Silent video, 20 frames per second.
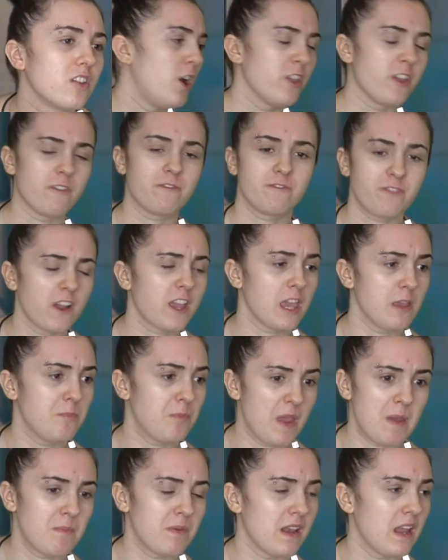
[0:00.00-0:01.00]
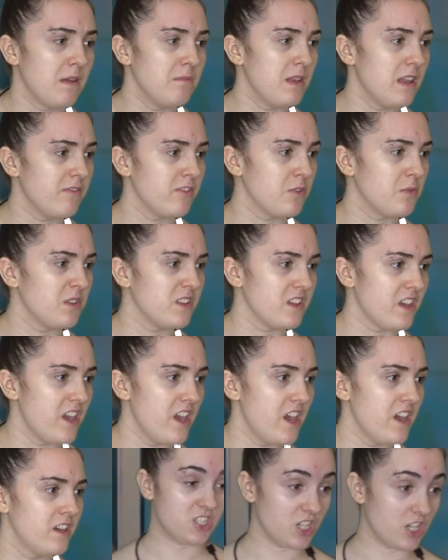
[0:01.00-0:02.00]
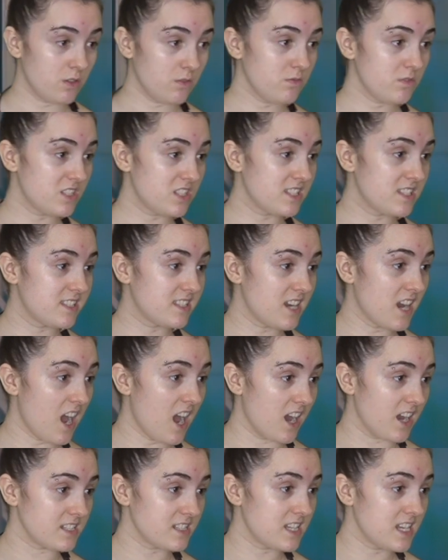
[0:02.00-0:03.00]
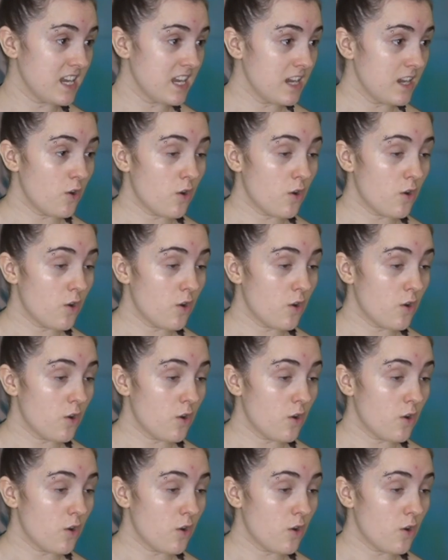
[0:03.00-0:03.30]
All the fucking people I'm living with here. Don't start.